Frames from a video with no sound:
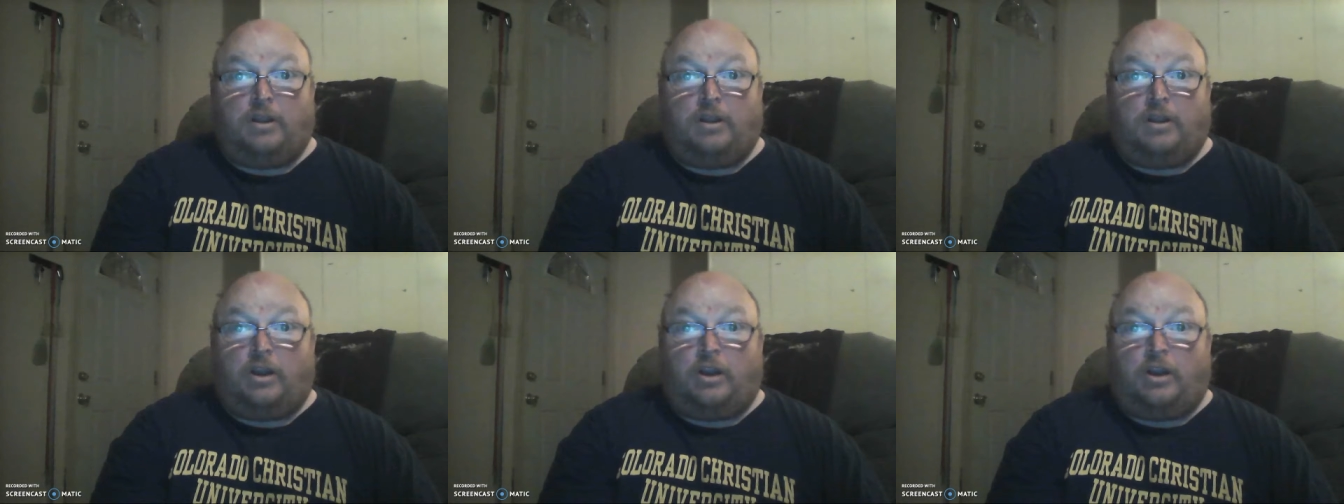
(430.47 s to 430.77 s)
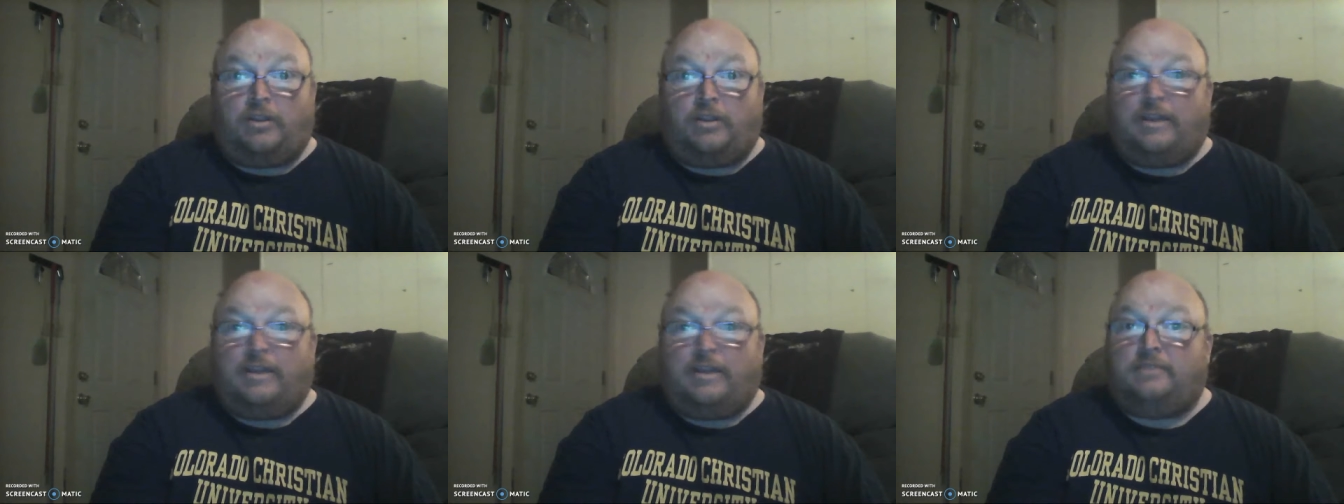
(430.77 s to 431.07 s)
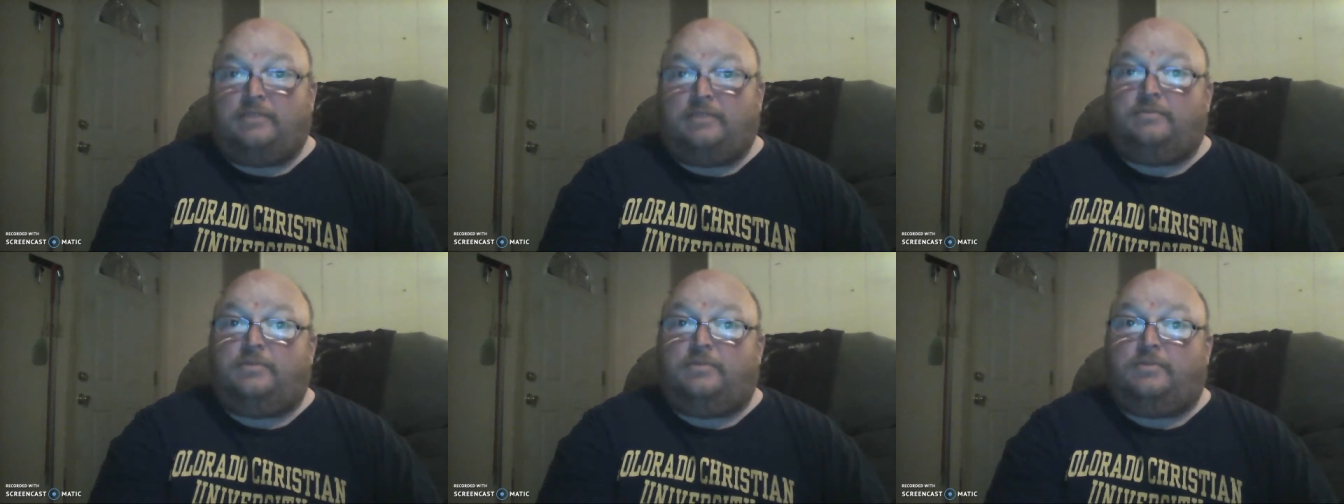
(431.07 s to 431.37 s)
or
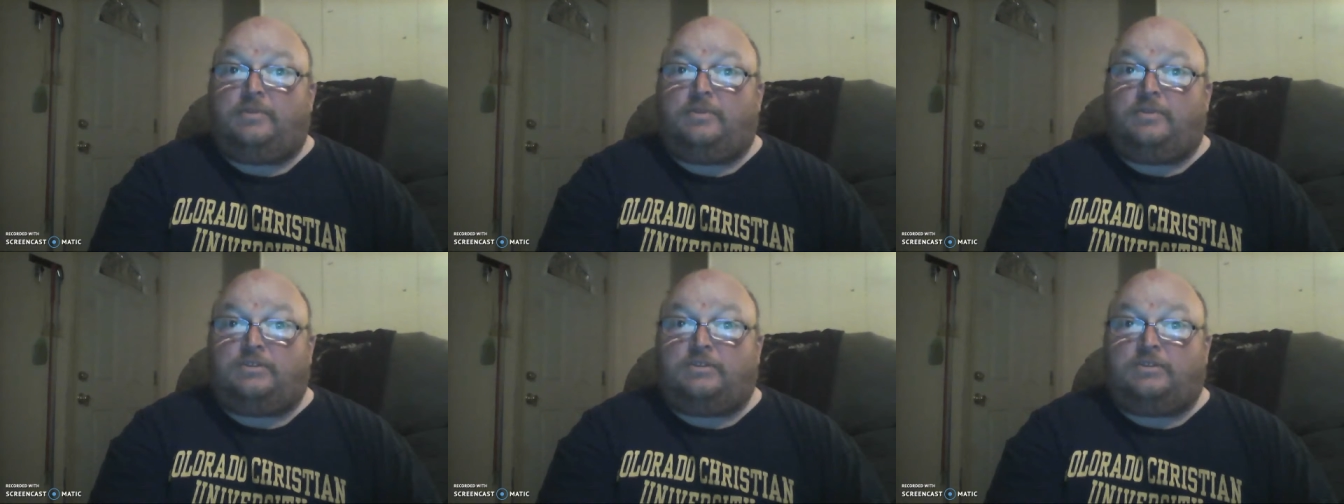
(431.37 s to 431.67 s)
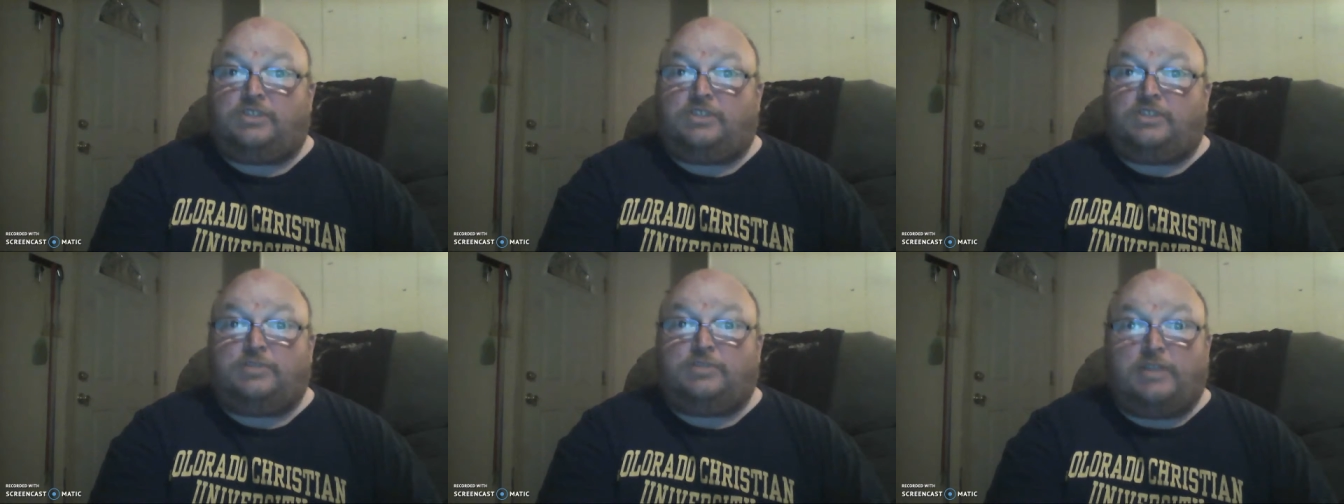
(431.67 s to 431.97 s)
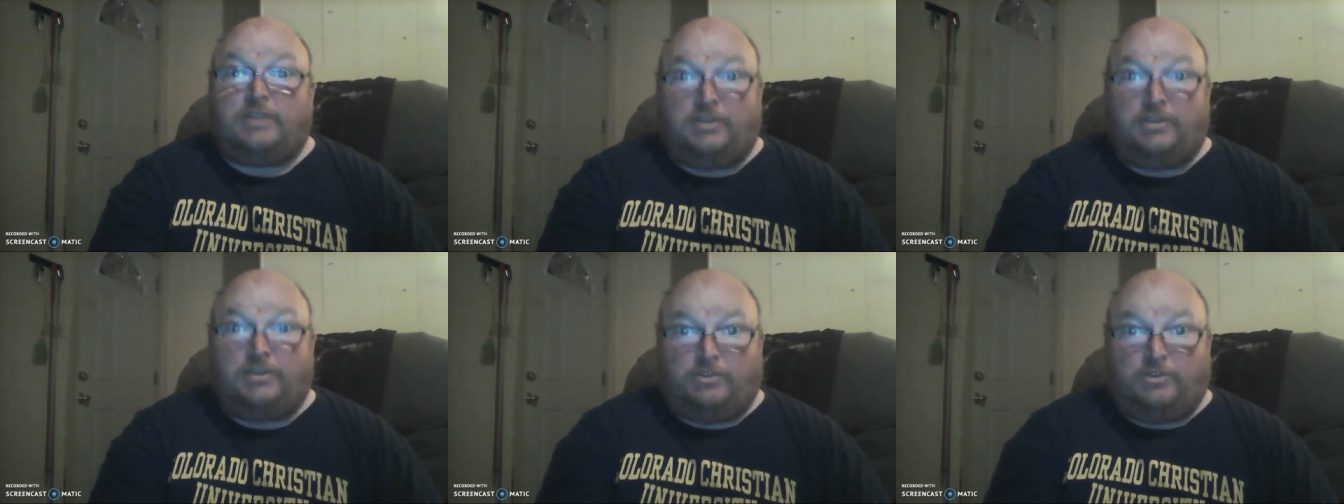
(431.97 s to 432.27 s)
that
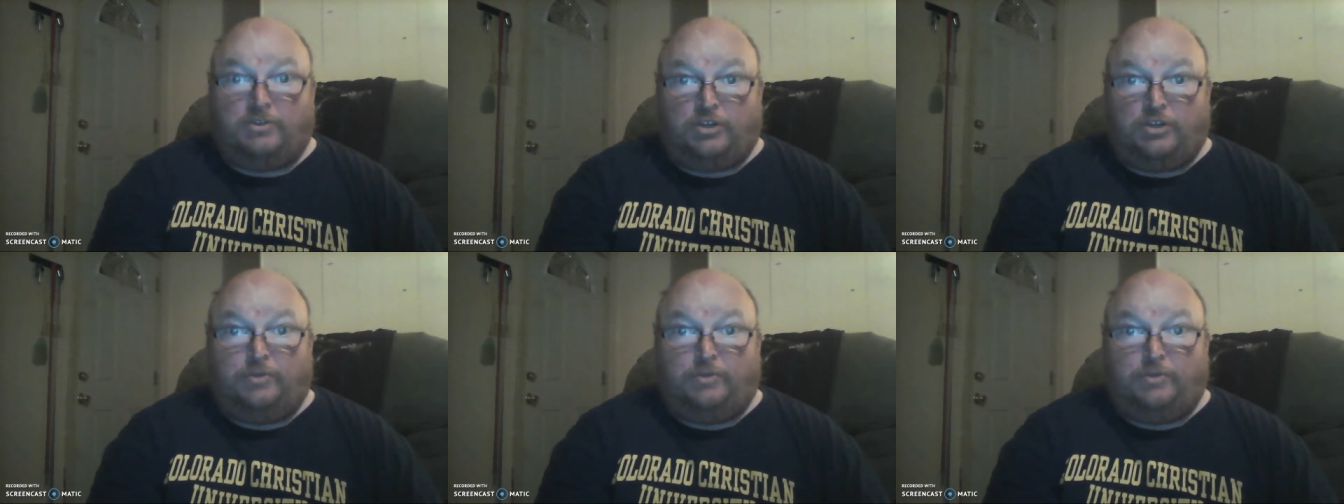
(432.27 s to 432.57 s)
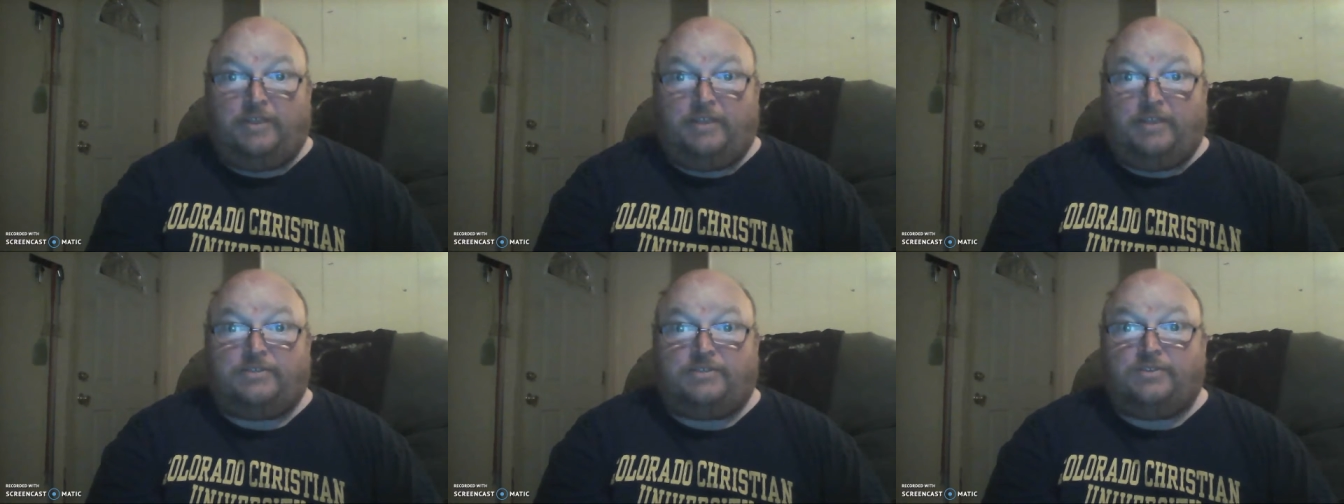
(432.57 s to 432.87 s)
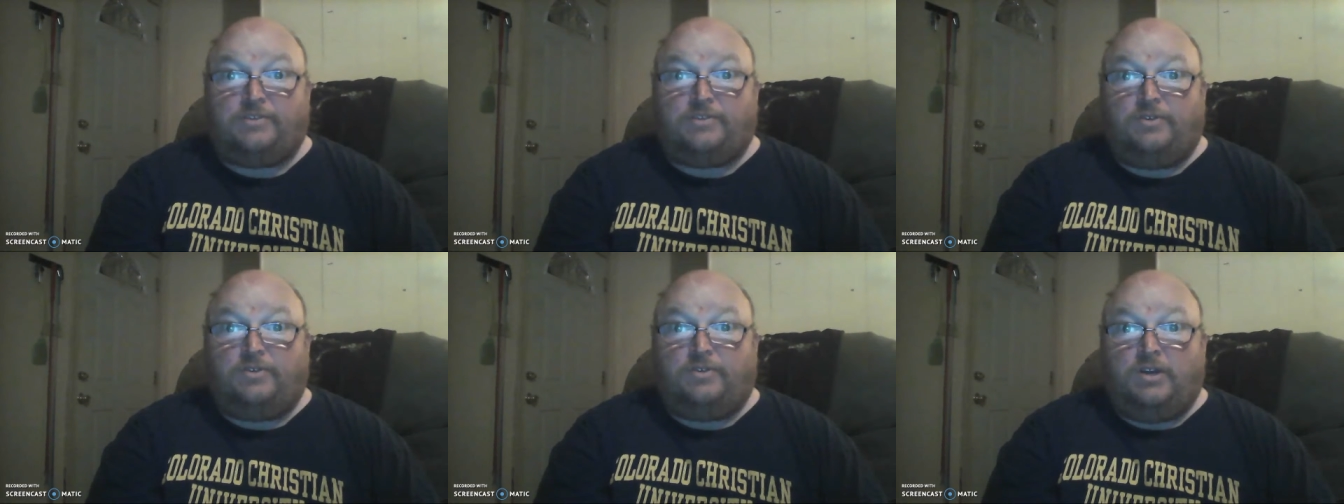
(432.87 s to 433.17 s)
YouTube gives you.